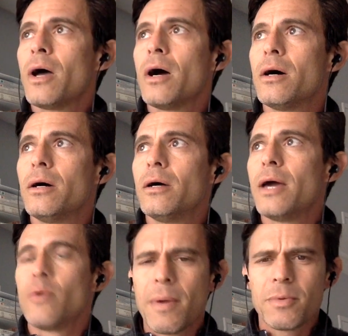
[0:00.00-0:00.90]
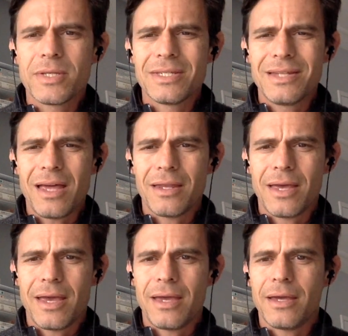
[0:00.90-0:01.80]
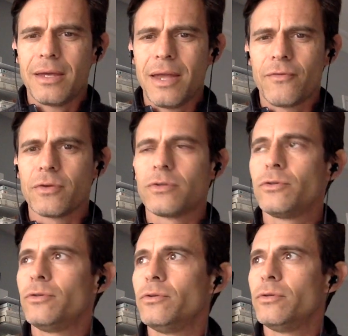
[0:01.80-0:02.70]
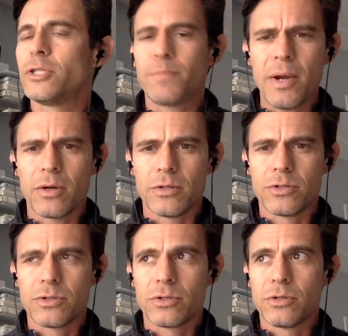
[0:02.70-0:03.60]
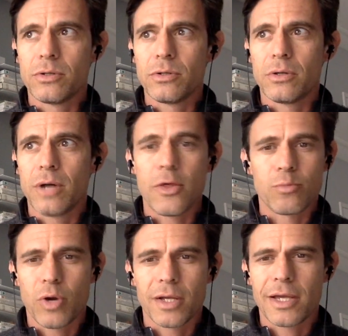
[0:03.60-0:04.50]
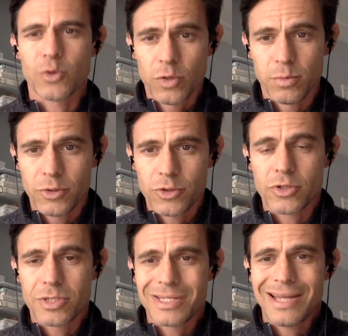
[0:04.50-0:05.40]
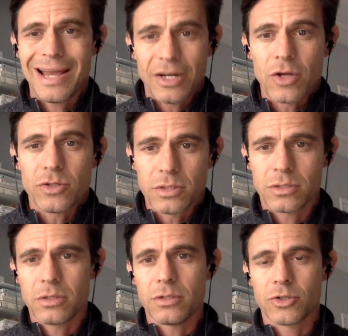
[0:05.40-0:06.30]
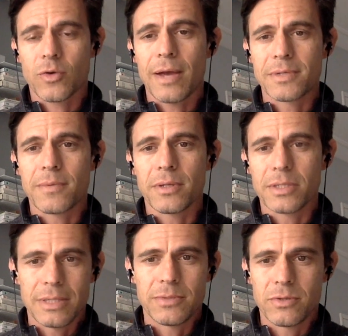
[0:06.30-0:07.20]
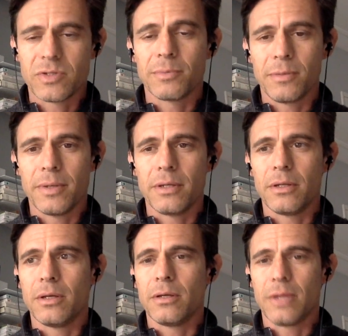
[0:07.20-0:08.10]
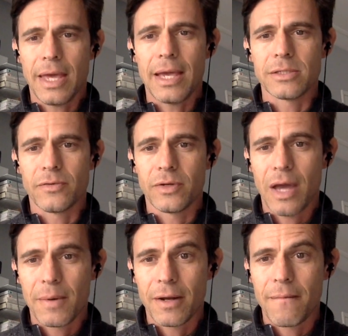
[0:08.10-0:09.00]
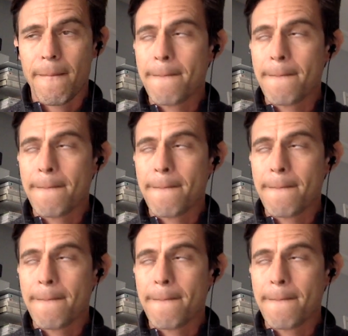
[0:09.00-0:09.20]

Uh, and remember, this is not a, an effort to disparage either broadcast or the Blue Church. It's a diagnosis to describe something that seems to have simply been the case, a phenomenon.